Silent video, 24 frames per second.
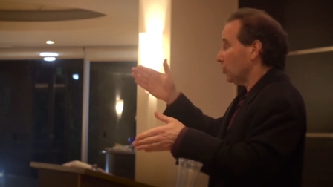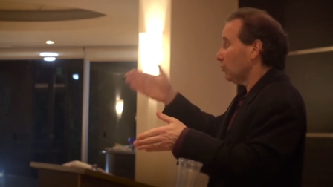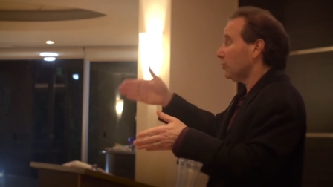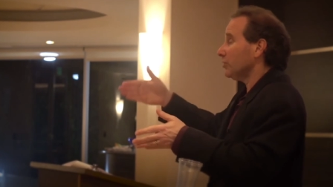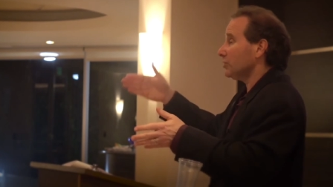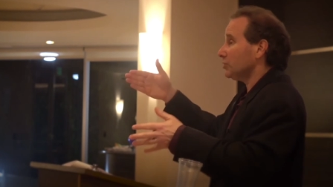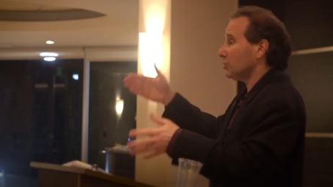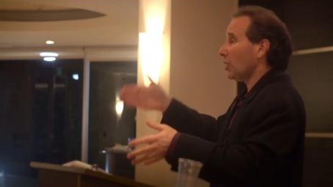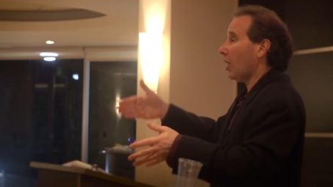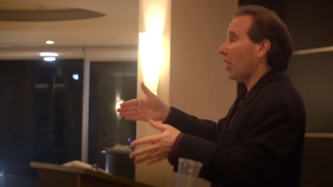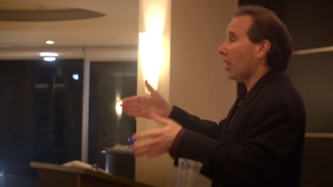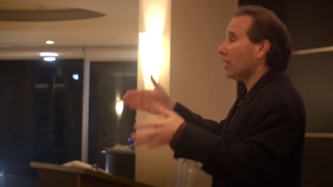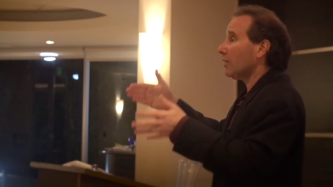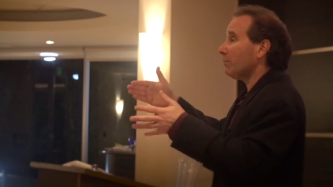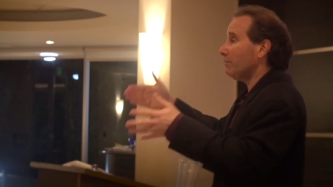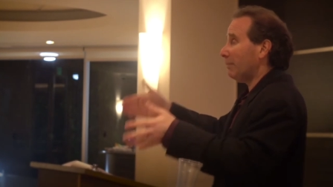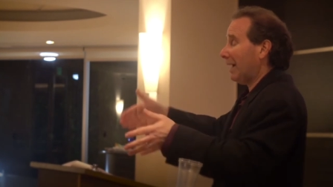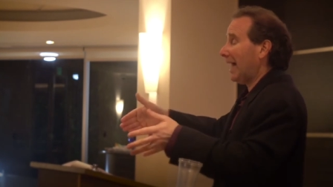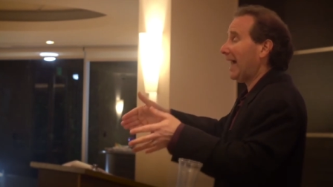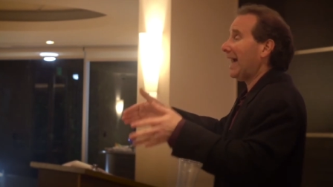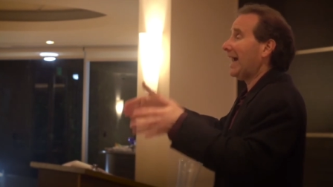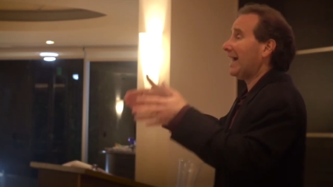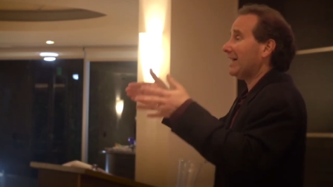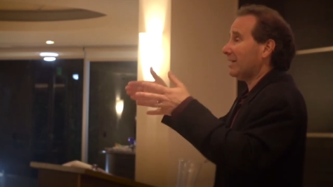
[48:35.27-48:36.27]
You can talk
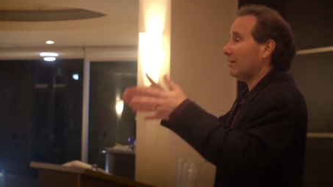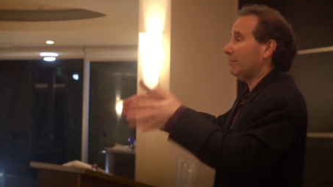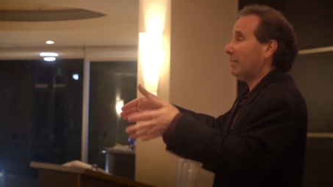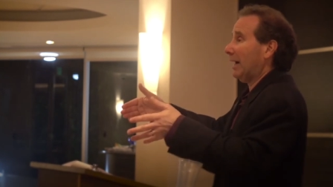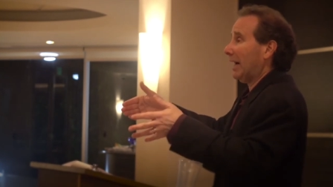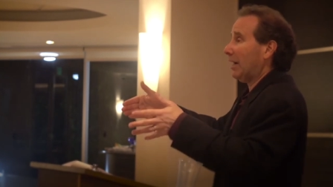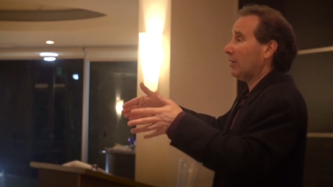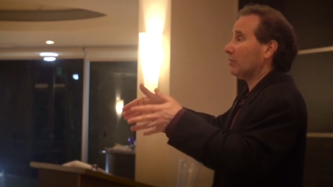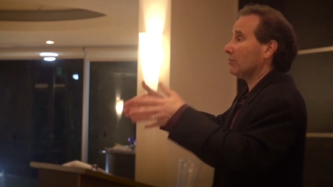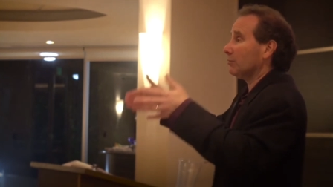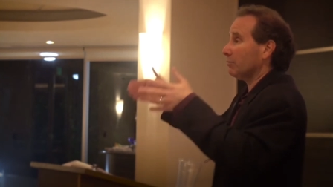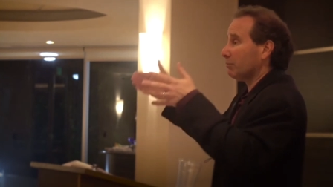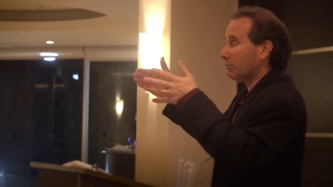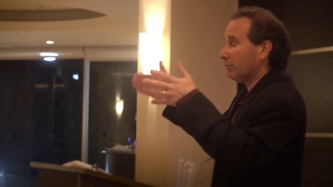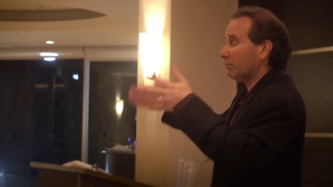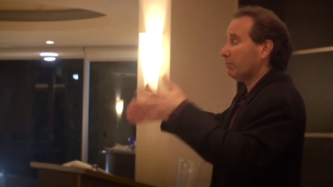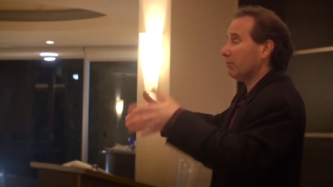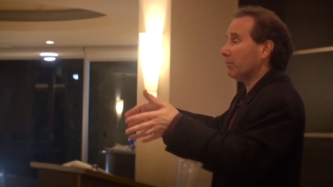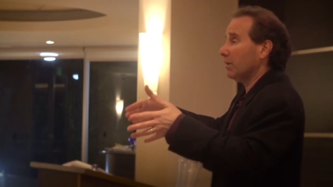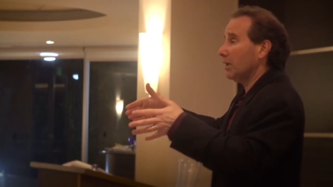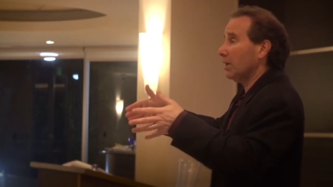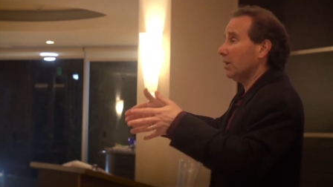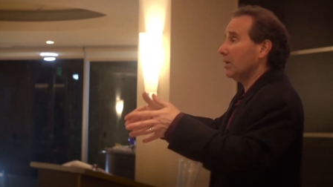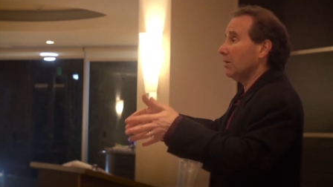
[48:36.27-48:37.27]
bad about
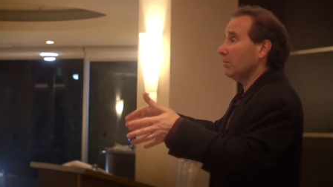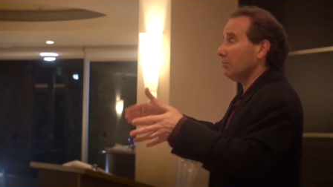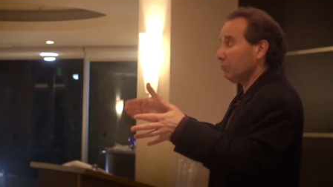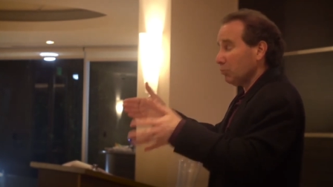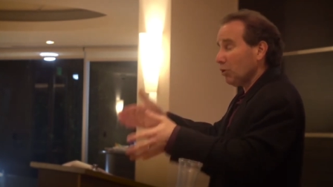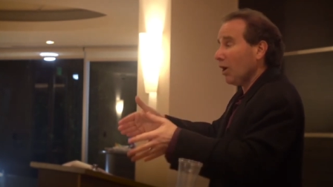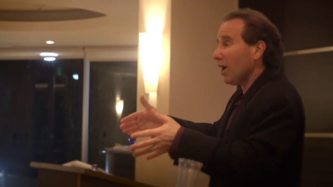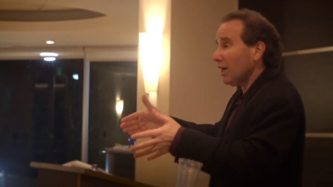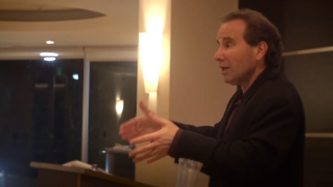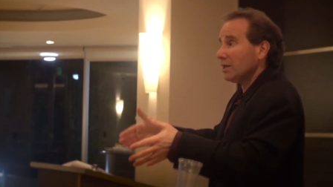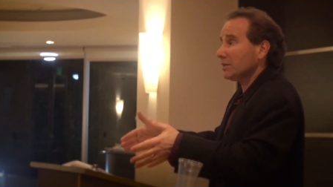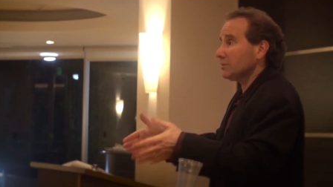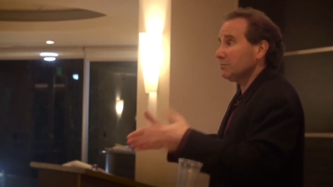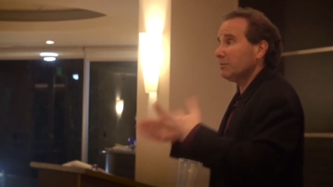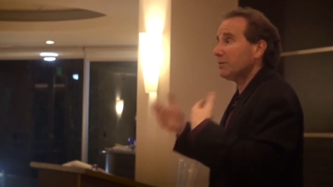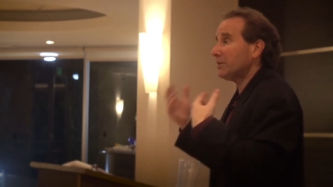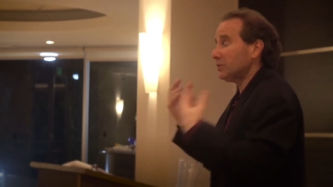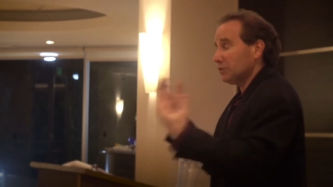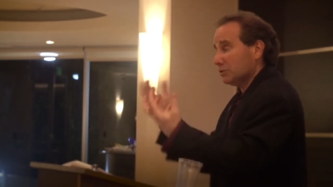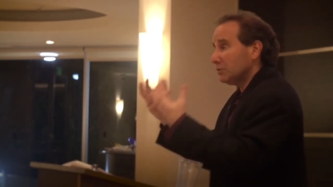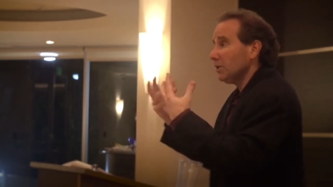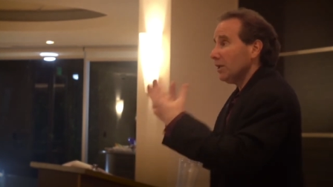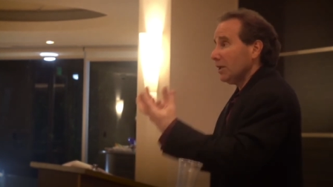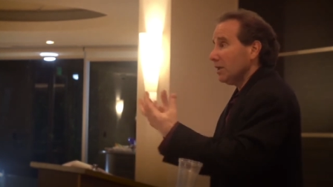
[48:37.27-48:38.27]
products
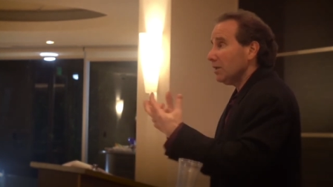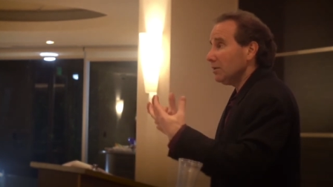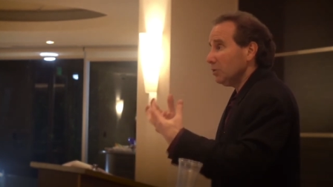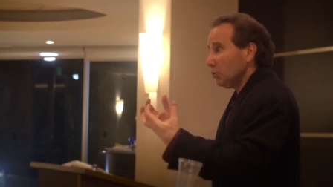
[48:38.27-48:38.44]
because